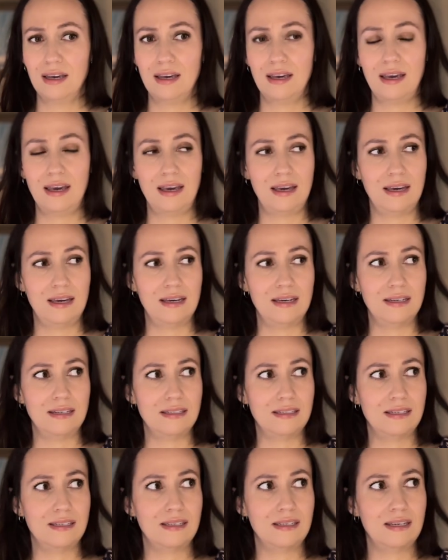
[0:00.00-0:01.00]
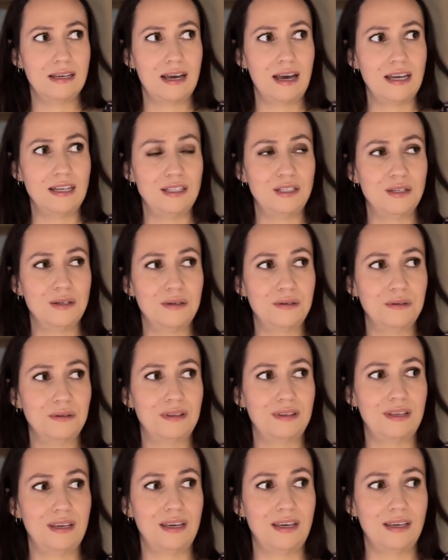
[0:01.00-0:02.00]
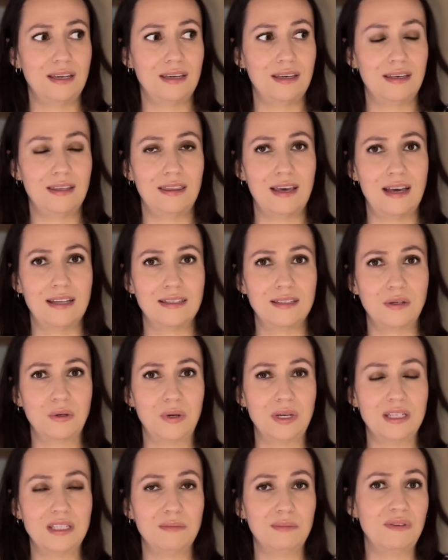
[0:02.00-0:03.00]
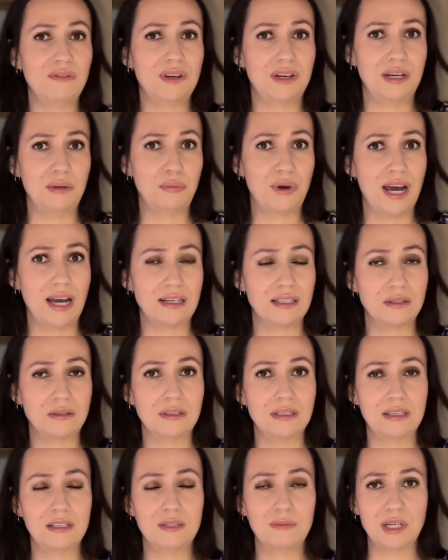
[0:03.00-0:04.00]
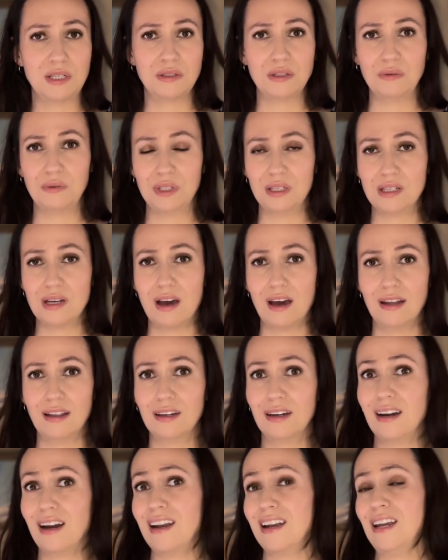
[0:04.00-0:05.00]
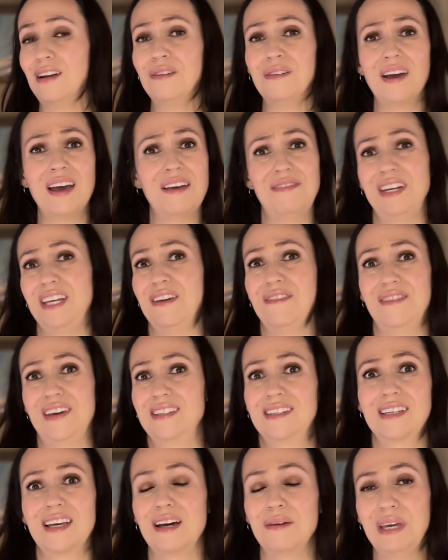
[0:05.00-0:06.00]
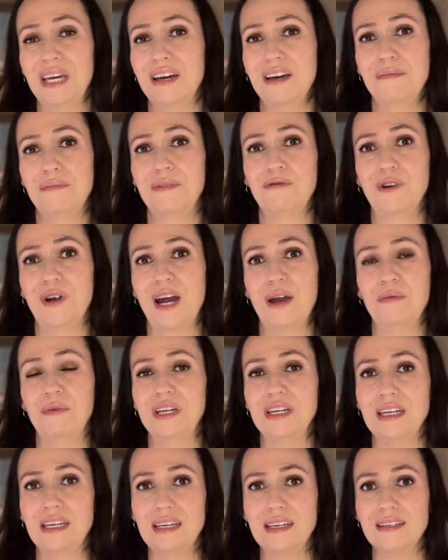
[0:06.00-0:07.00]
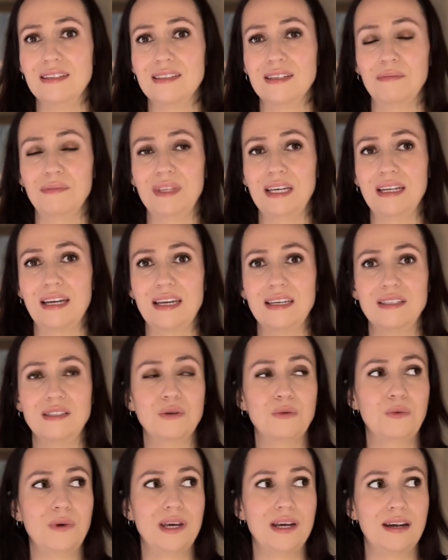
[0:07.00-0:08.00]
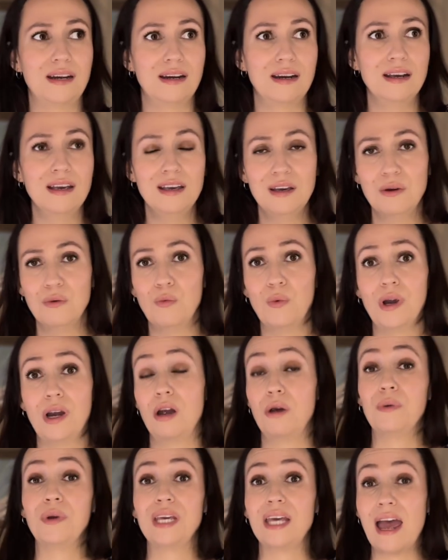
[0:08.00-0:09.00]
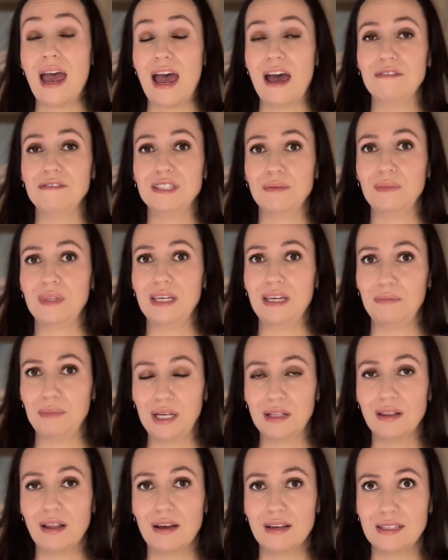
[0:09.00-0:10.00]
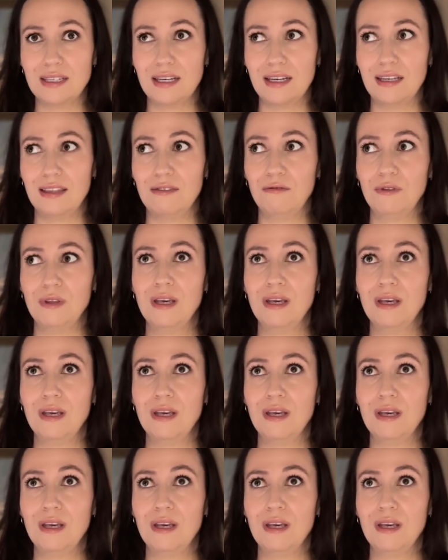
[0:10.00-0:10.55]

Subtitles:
And I don't think that's going to be very practical, especially with a toddler. And I don't have any events coming up where I would need something nice to wear, where I already have something in my closet